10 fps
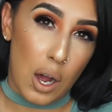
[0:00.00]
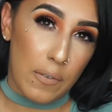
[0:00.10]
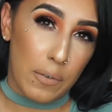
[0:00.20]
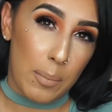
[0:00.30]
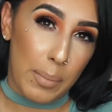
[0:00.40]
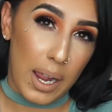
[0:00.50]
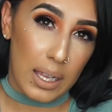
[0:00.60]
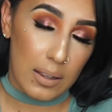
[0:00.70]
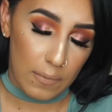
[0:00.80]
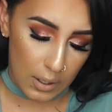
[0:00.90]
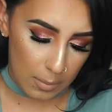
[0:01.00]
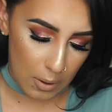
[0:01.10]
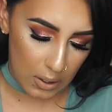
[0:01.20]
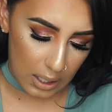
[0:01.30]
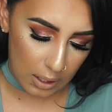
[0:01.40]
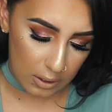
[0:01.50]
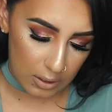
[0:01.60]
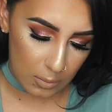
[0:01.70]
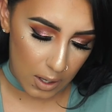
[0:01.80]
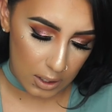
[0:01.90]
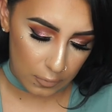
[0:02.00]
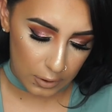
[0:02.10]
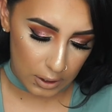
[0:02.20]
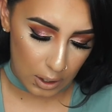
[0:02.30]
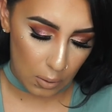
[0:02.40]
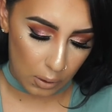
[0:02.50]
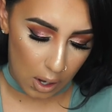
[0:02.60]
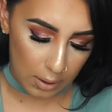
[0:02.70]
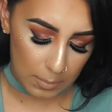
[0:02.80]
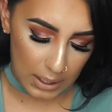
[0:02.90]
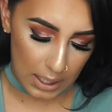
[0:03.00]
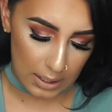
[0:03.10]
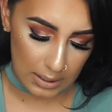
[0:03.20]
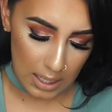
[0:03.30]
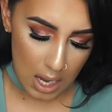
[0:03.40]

off from buying the Vera Mona color swatch for so long because